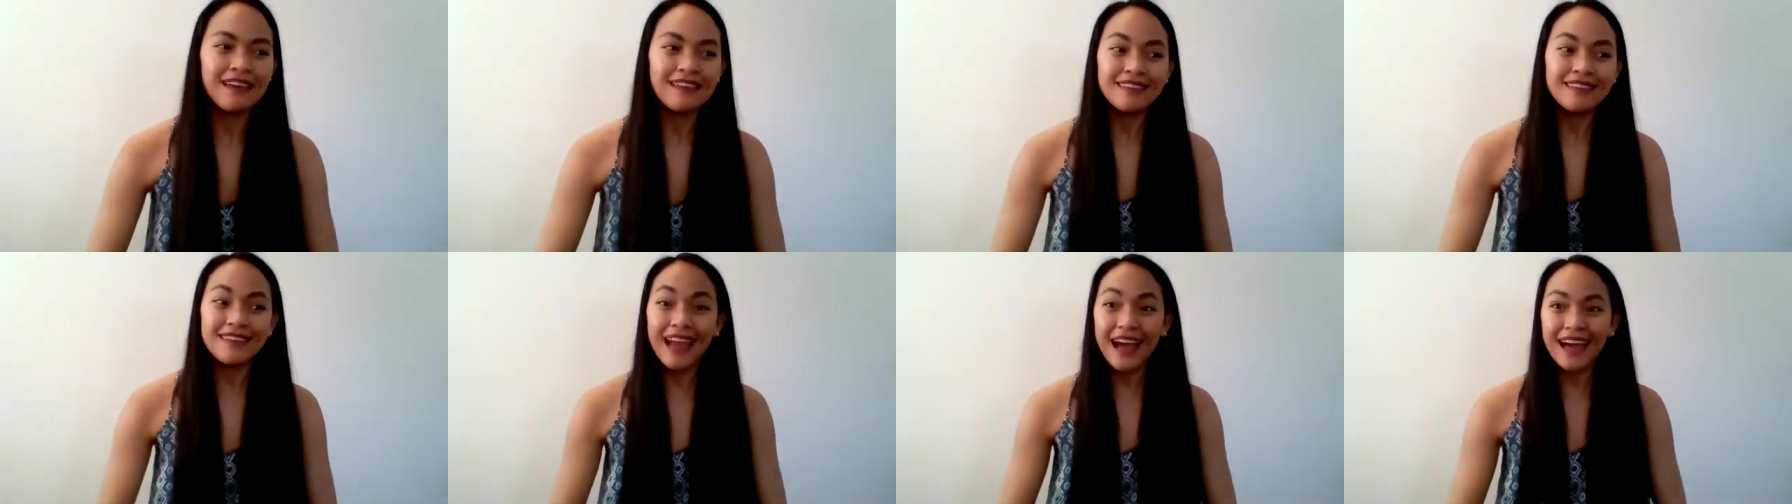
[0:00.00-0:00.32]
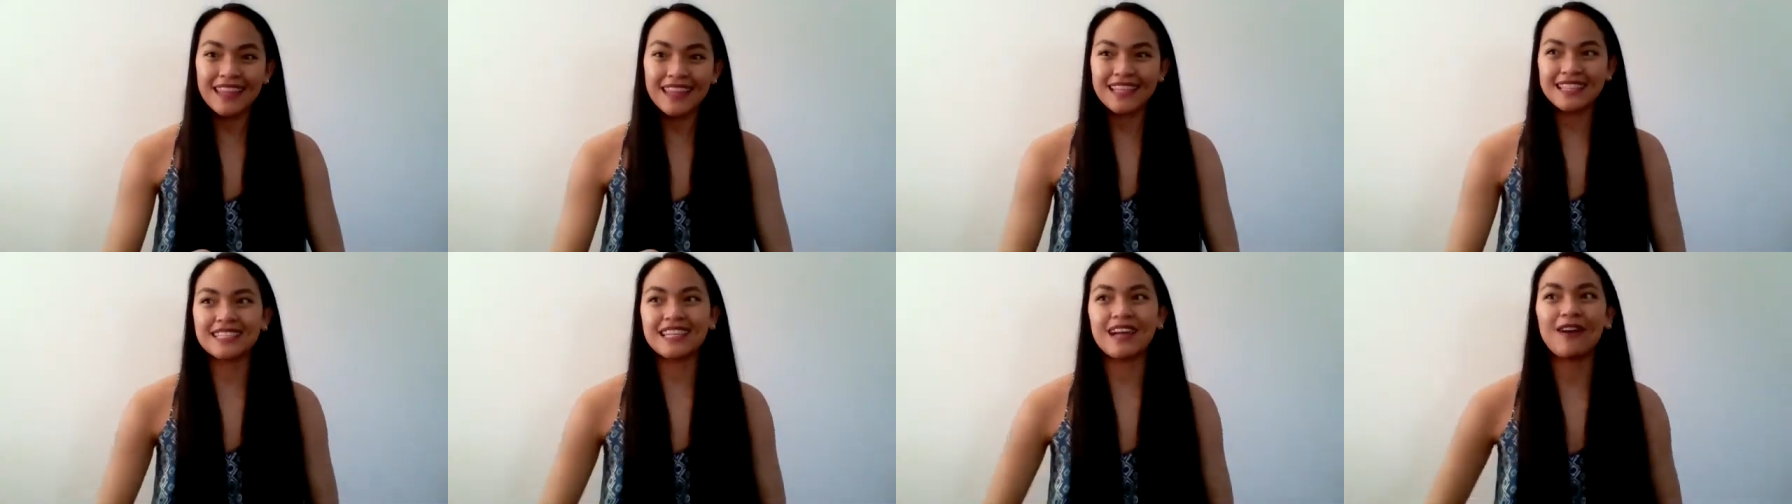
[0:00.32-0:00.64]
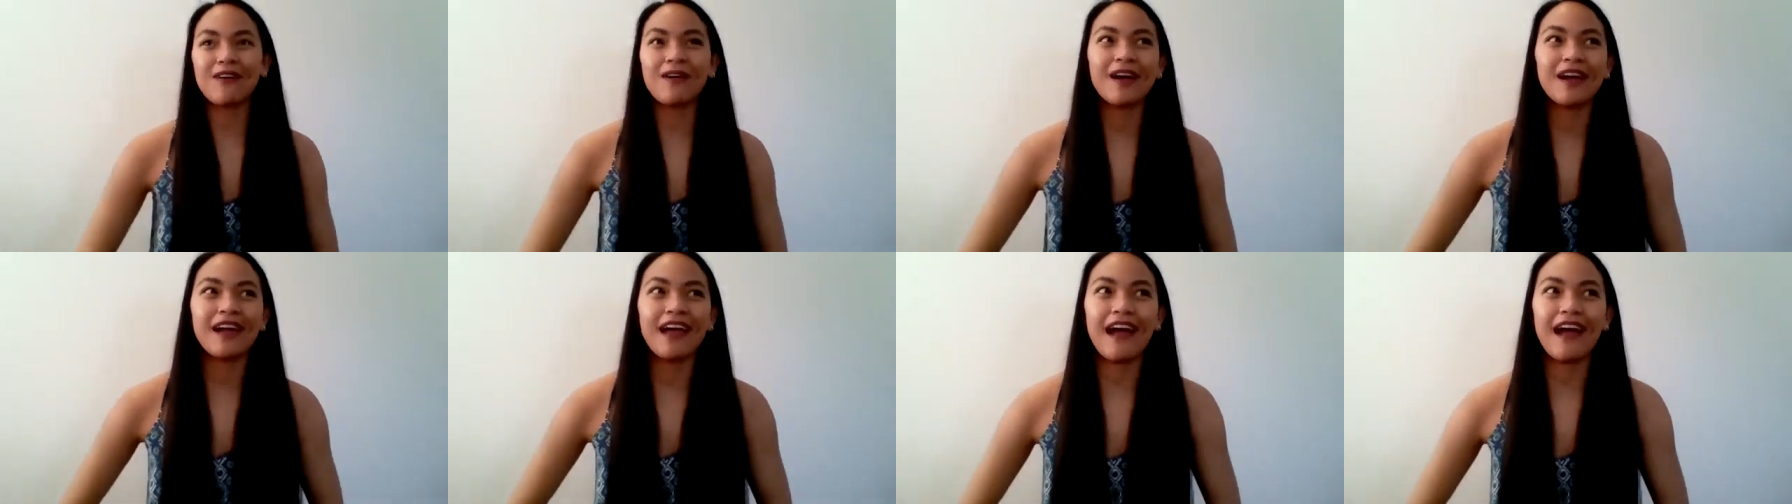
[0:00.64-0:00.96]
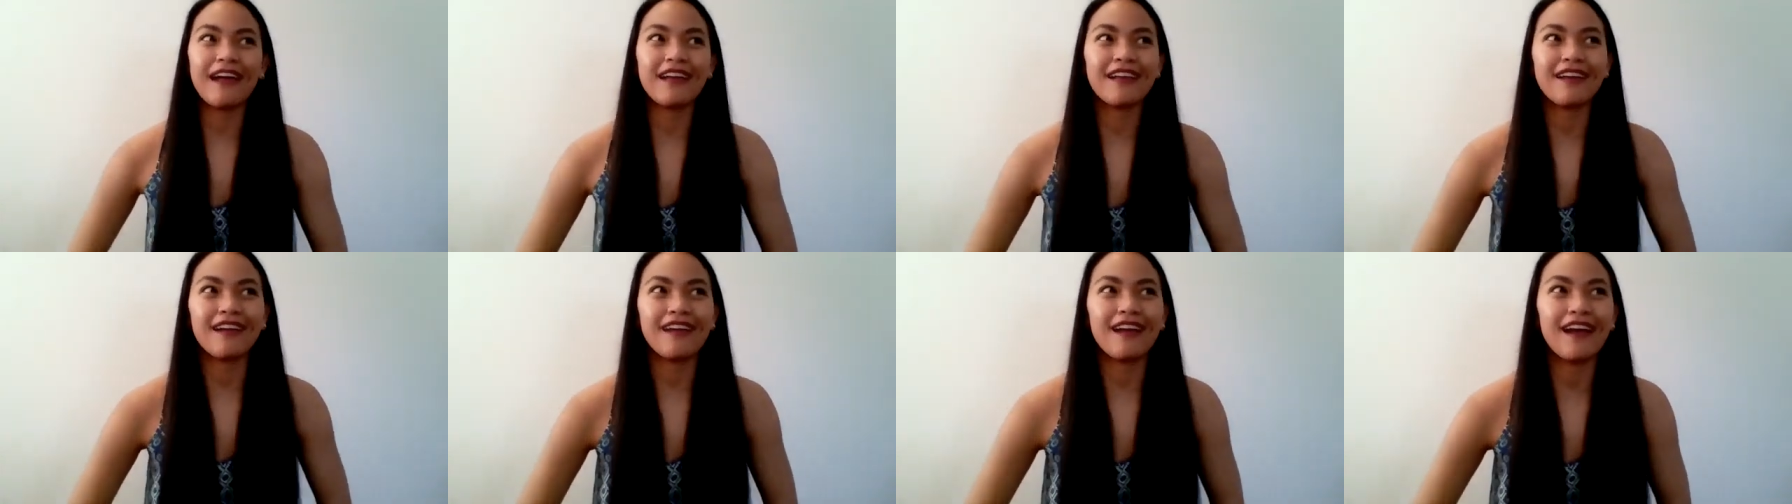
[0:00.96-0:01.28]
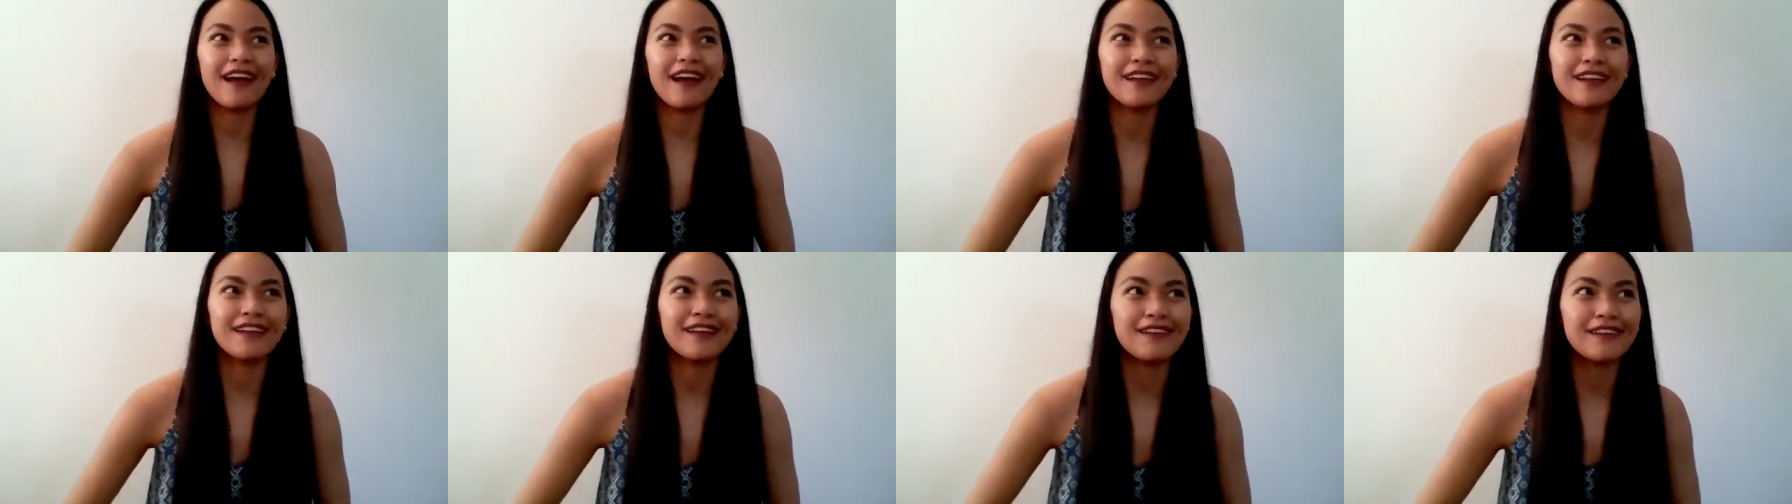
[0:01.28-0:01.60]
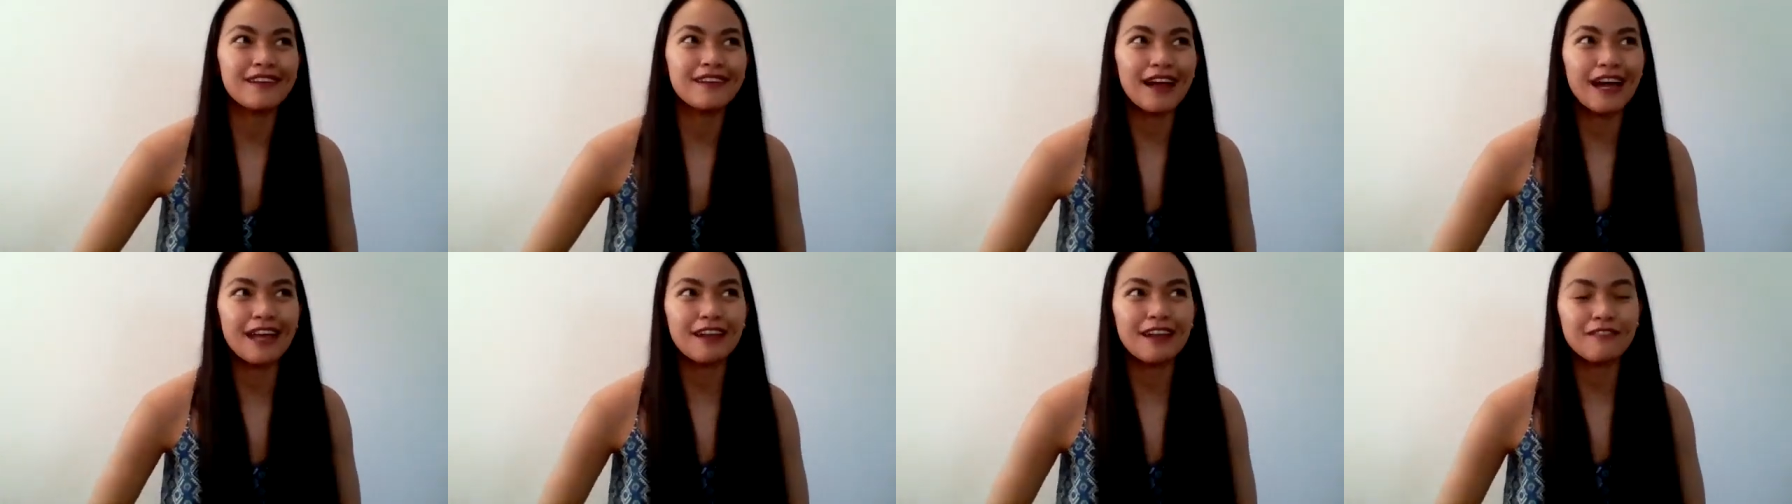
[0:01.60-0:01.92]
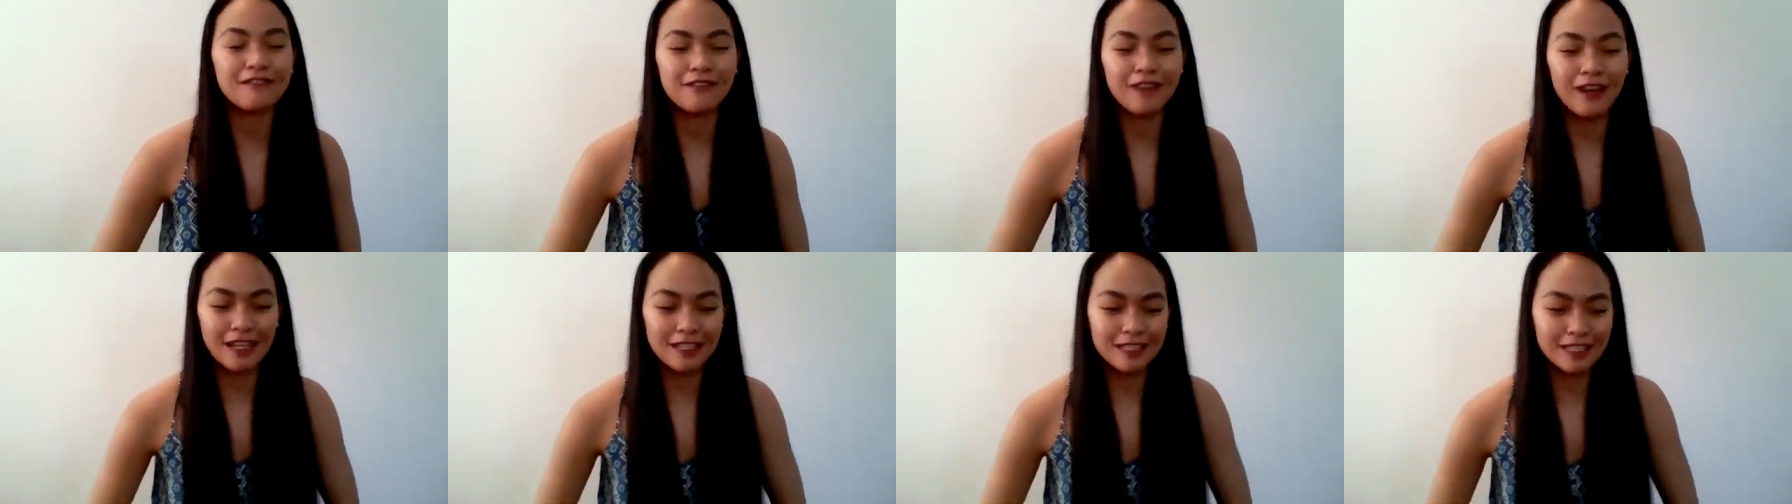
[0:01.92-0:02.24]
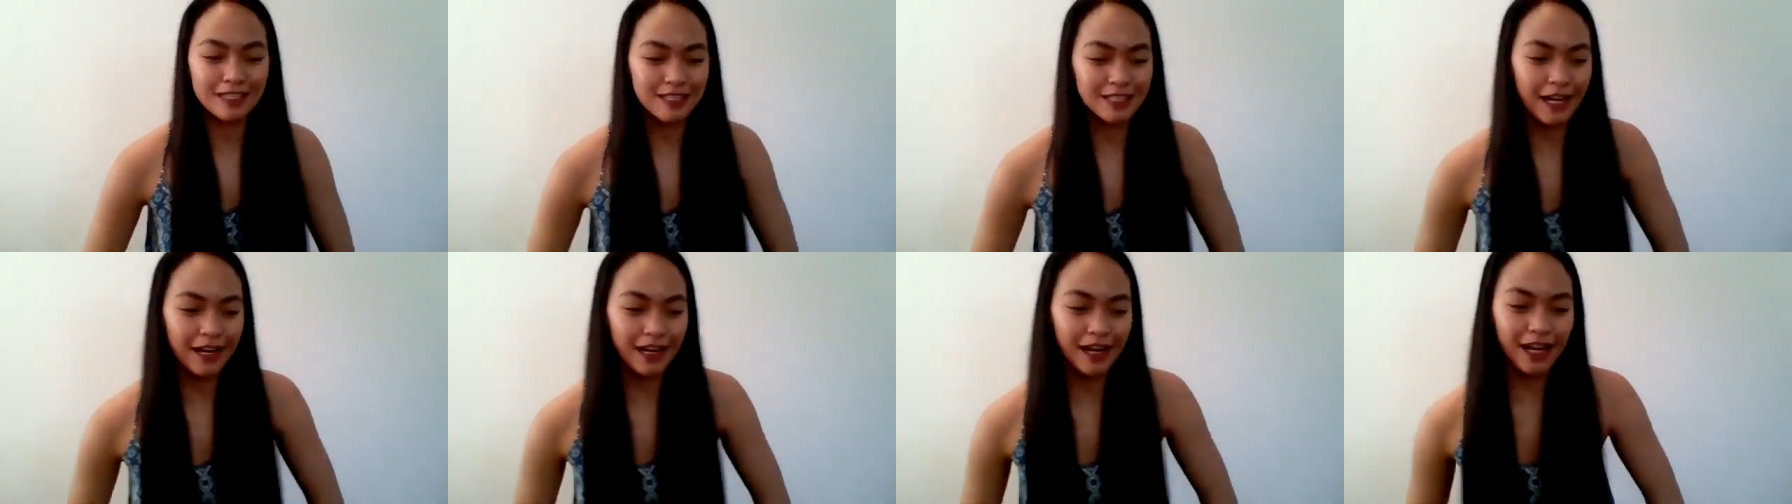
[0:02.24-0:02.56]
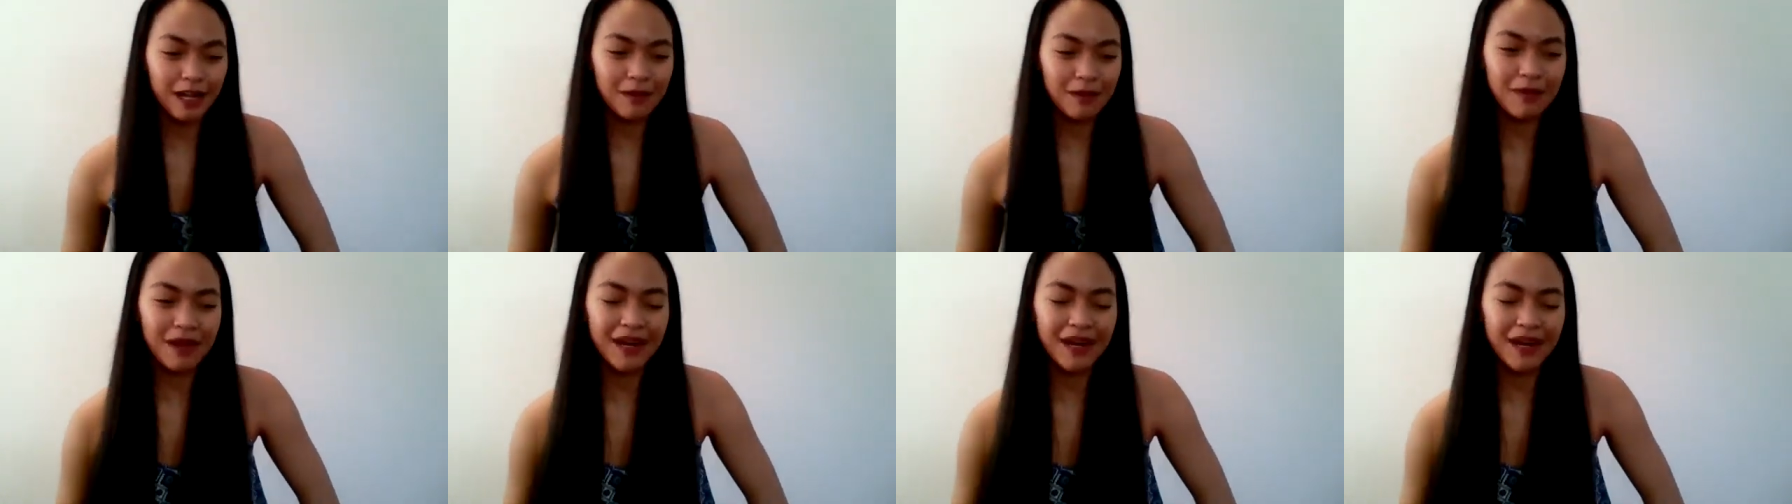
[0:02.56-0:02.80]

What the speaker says: yeah, that's how I kind of got started.